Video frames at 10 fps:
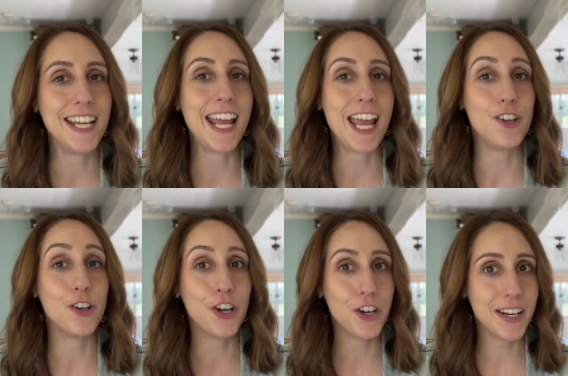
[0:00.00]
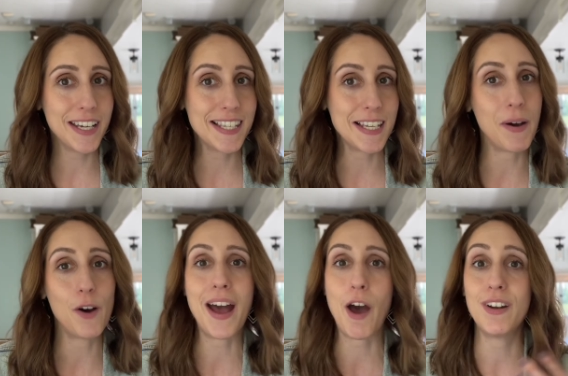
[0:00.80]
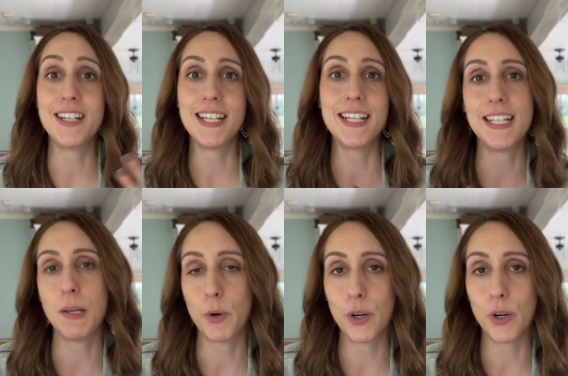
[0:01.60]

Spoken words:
and you're curious about how to dig deeper